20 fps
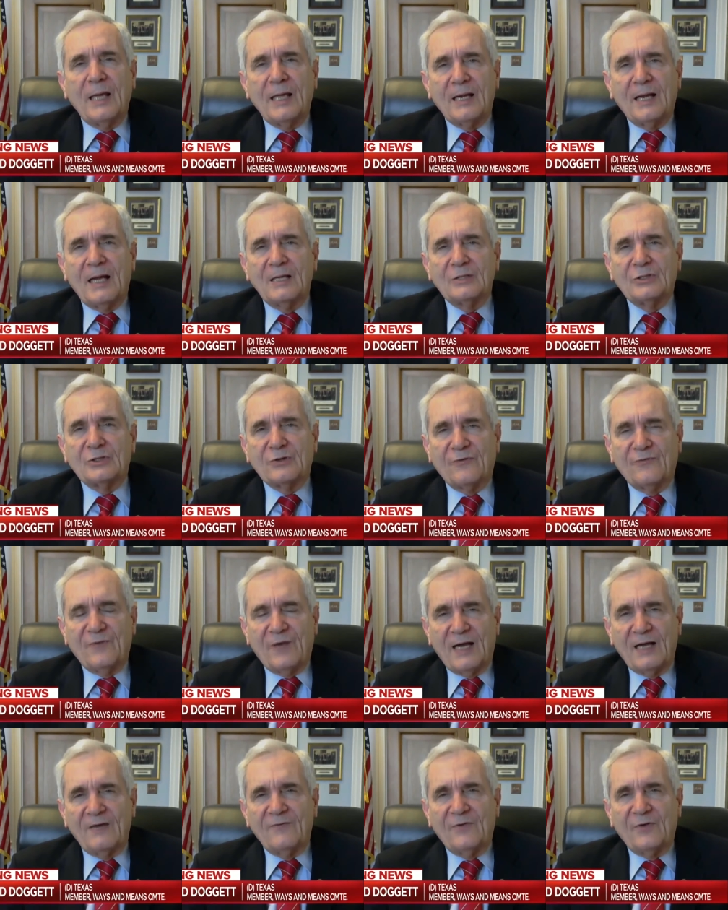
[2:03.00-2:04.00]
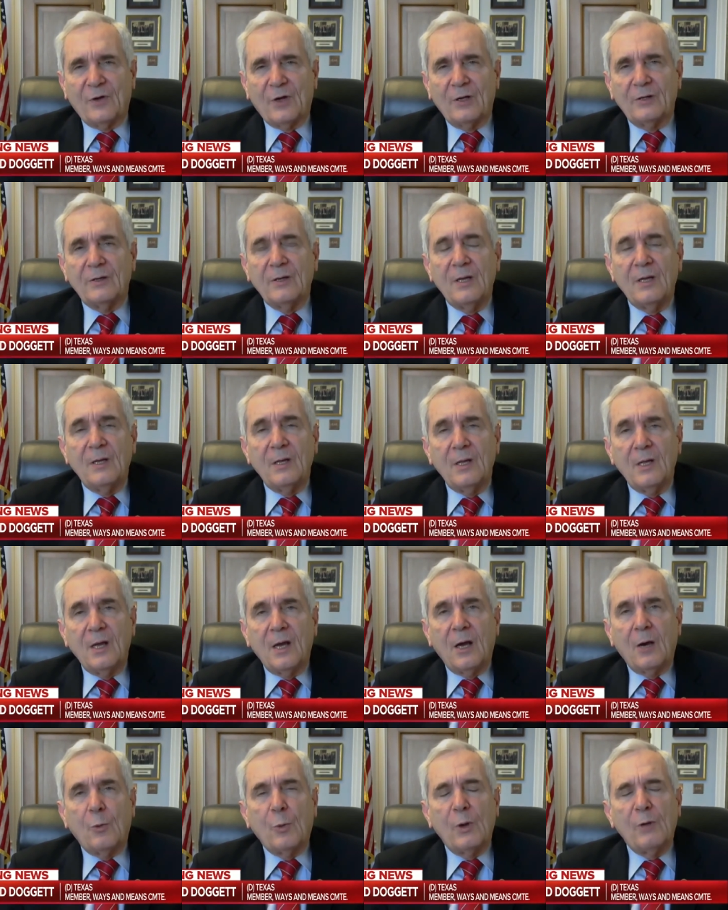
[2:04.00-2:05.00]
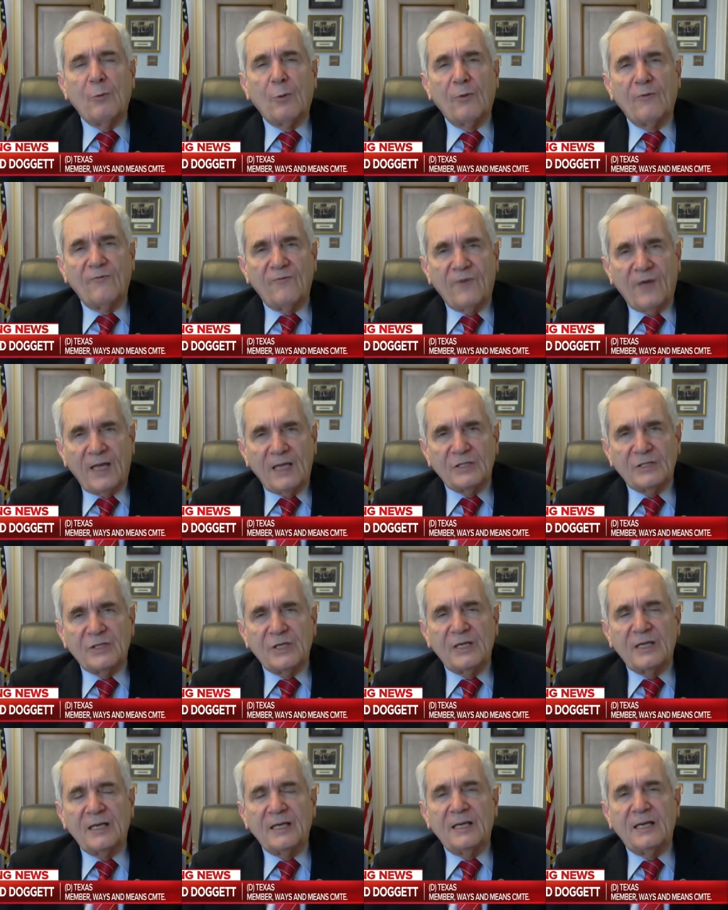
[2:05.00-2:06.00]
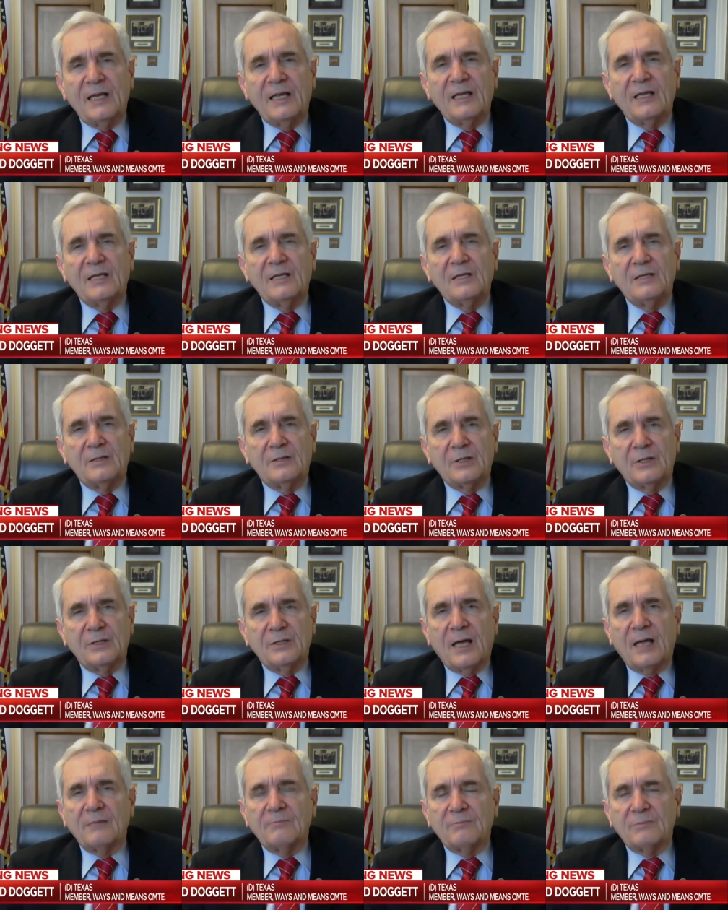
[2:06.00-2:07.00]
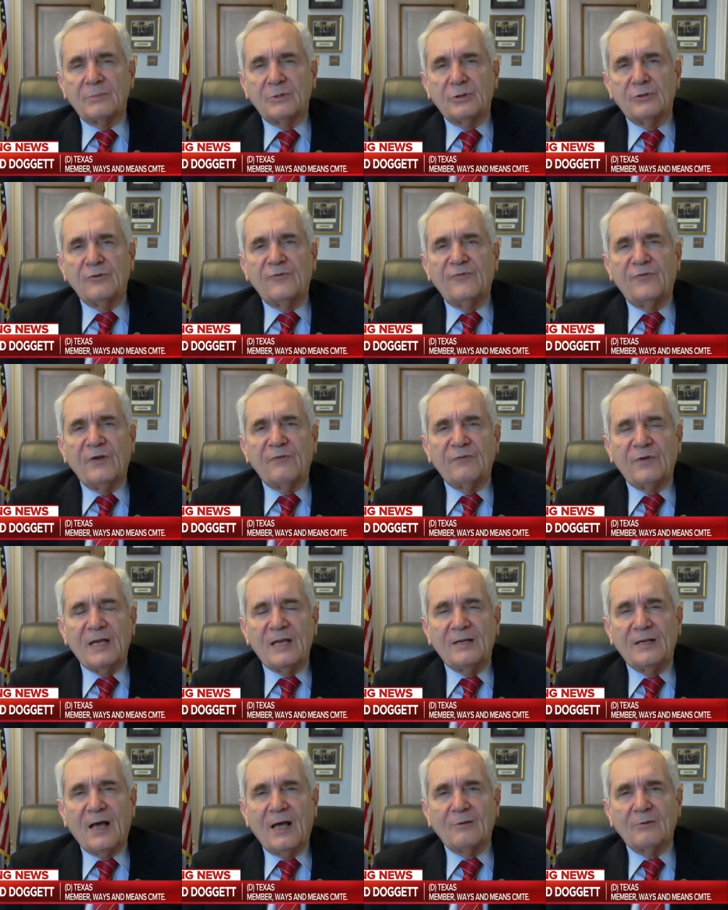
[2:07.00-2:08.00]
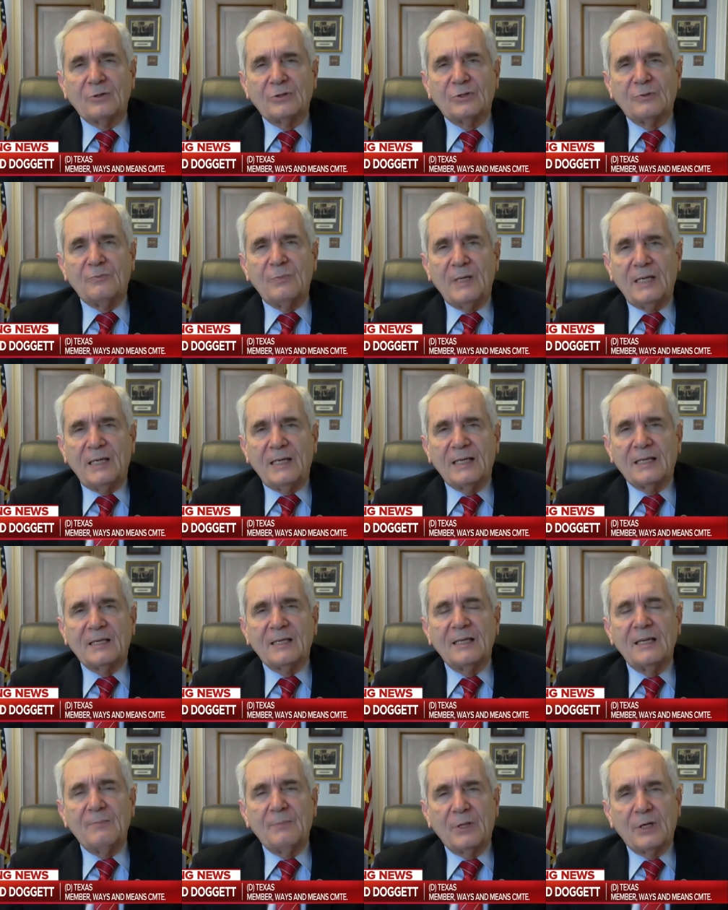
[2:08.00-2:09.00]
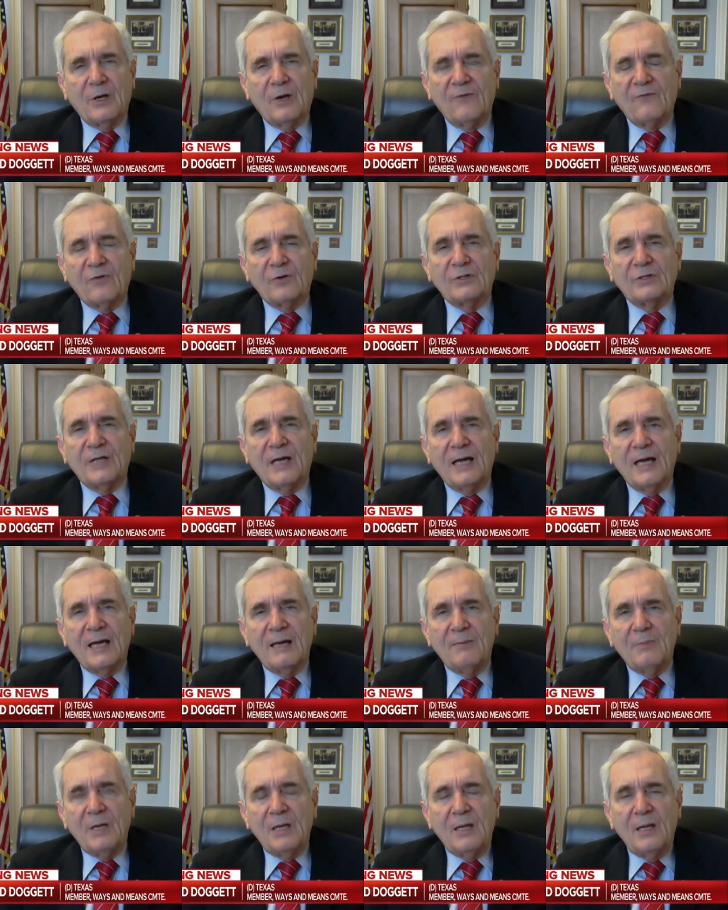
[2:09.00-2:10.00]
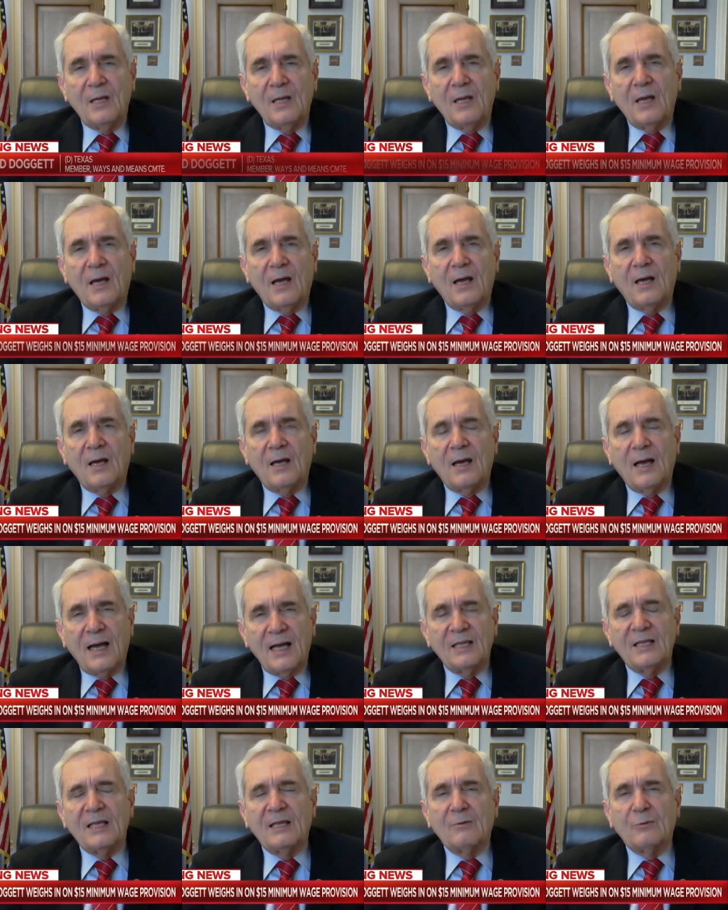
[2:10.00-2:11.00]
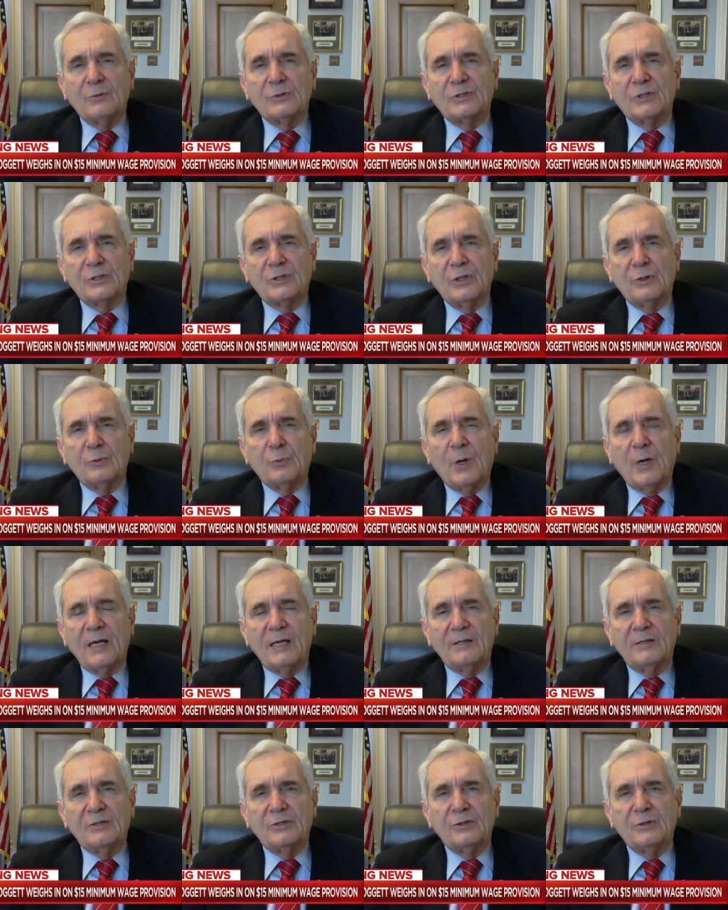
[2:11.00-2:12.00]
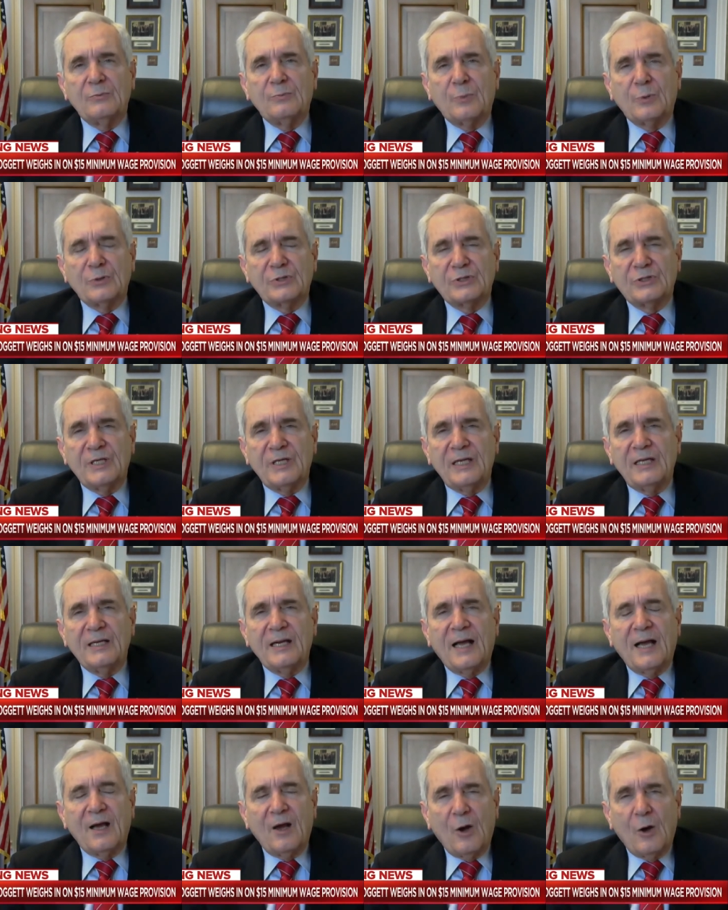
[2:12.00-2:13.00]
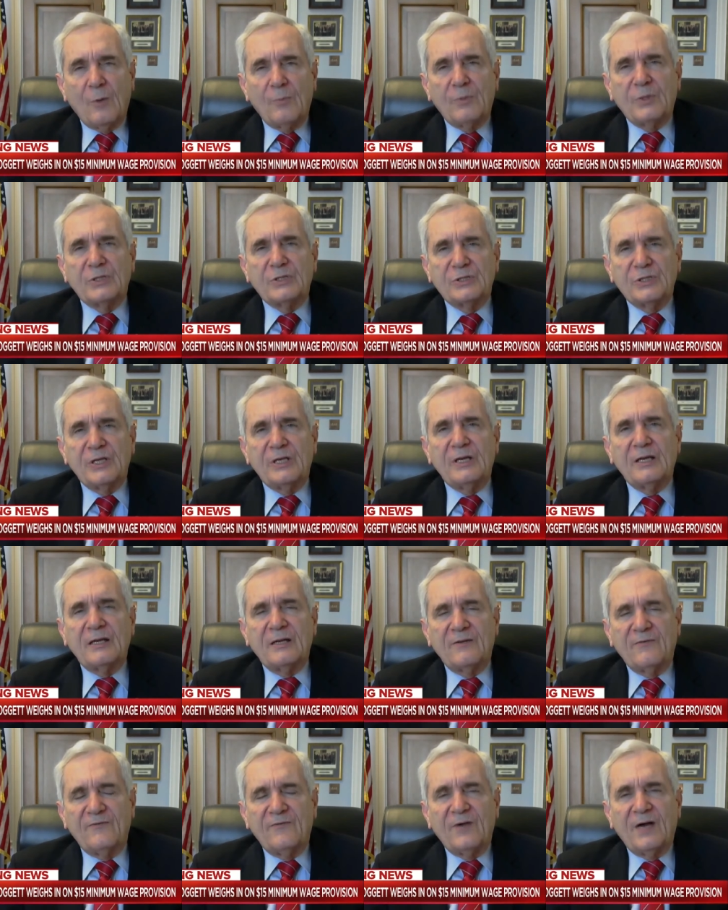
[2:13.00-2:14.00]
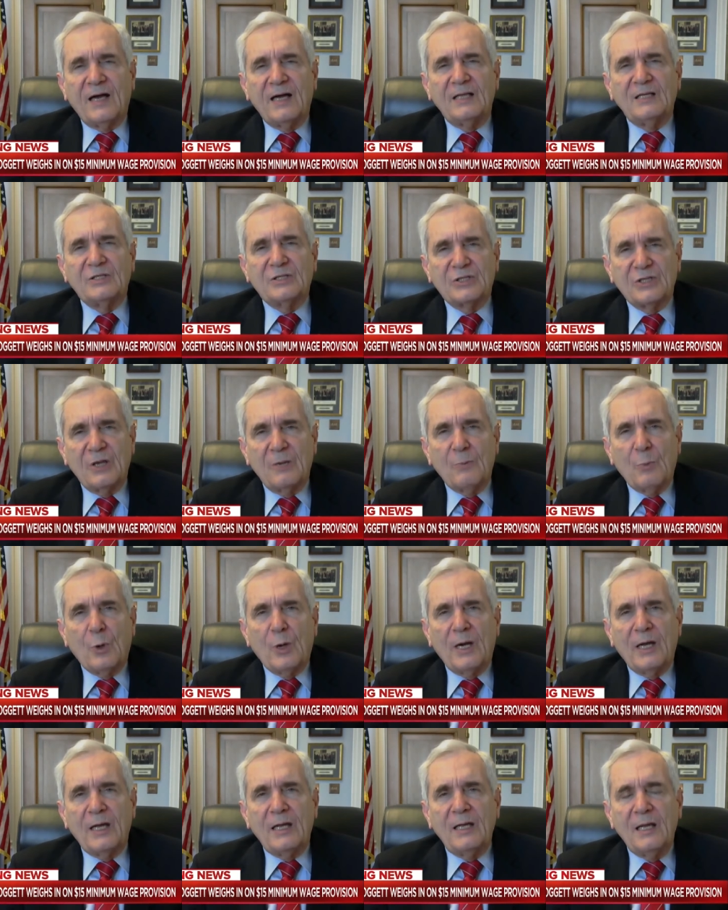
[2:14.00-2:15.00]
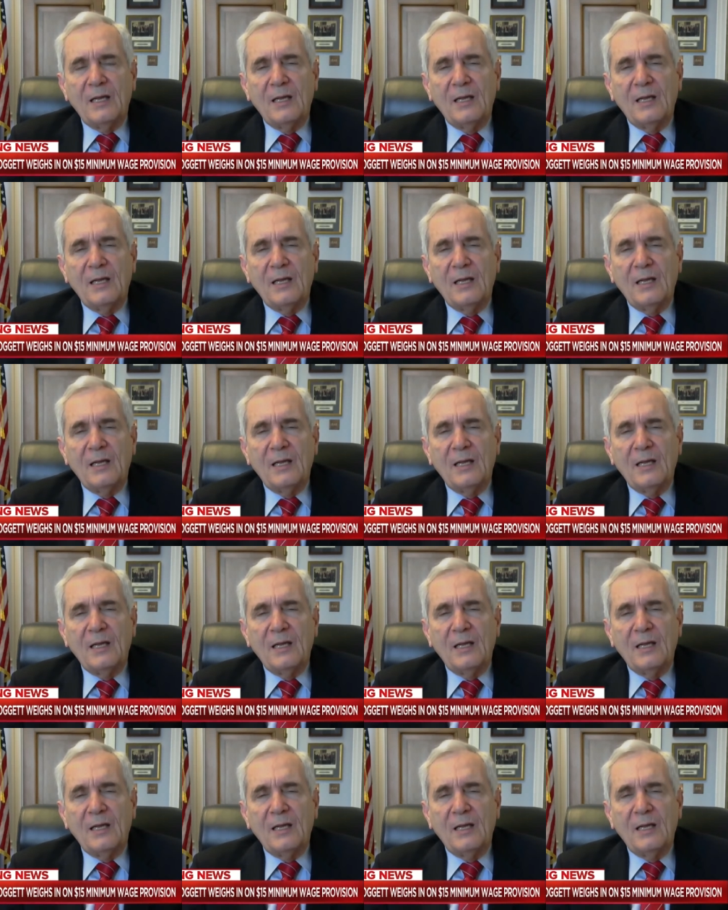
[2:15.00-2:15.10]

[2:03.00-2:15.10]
cannot survive on. Uh, we were phasing it in to not do $15 immediately, but over time. Uh, I think it was a good way to proceed. I hope the Senate can find some way